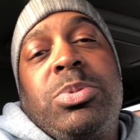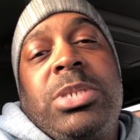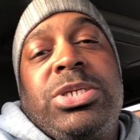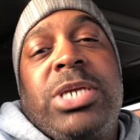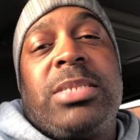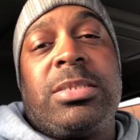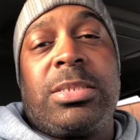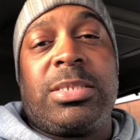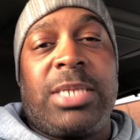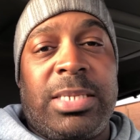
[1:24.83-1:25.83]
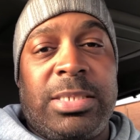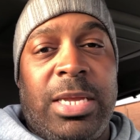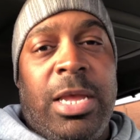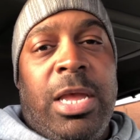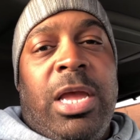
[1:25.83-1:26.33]
chance of success
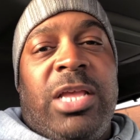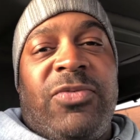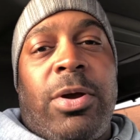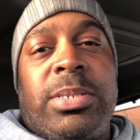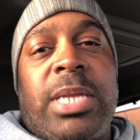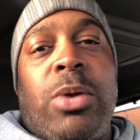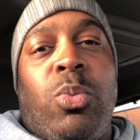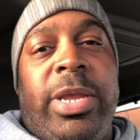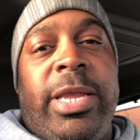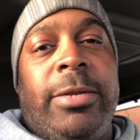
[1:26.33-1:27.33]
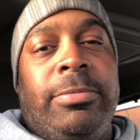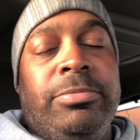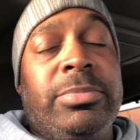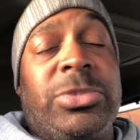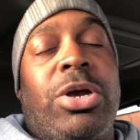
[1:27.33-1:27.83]
as far as
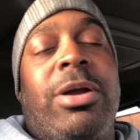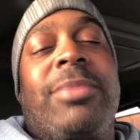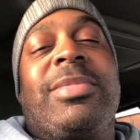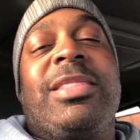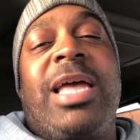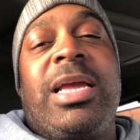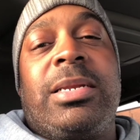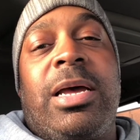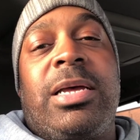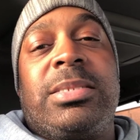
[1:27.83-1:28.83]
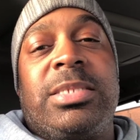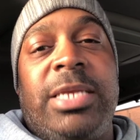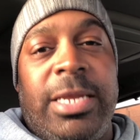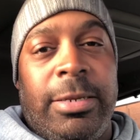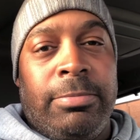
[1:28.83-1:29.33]
that
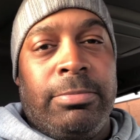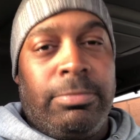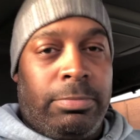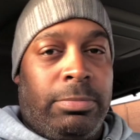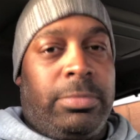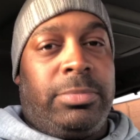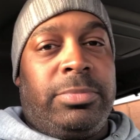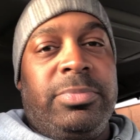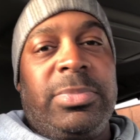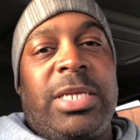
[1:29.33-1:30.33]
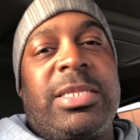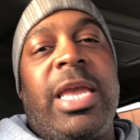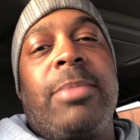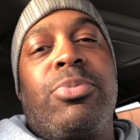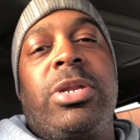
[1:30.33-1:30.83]
seed
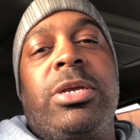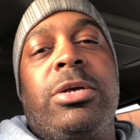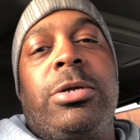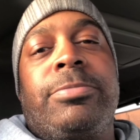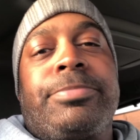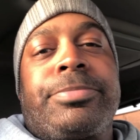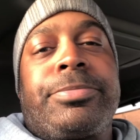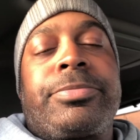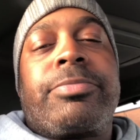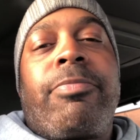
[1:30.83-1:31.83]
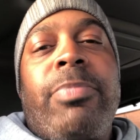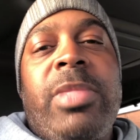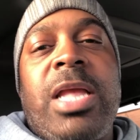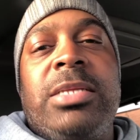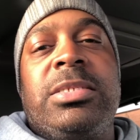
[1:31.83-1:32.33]
taking pretty good
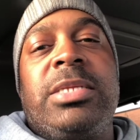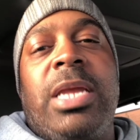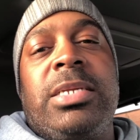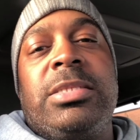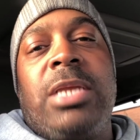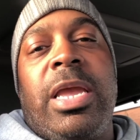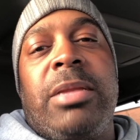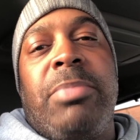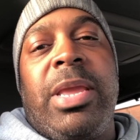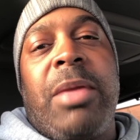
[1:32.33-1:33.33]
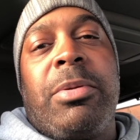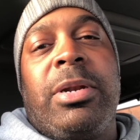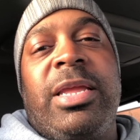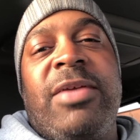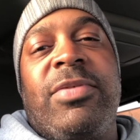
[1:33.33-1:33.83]
and staying and being able to
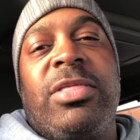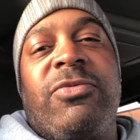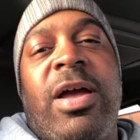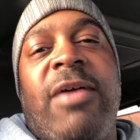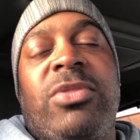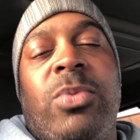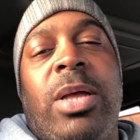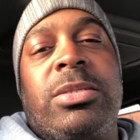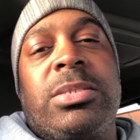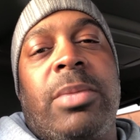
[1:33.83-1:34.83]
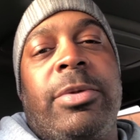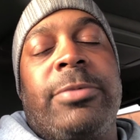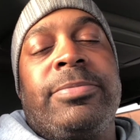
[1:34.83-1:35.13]
live and thrive throughout the summer.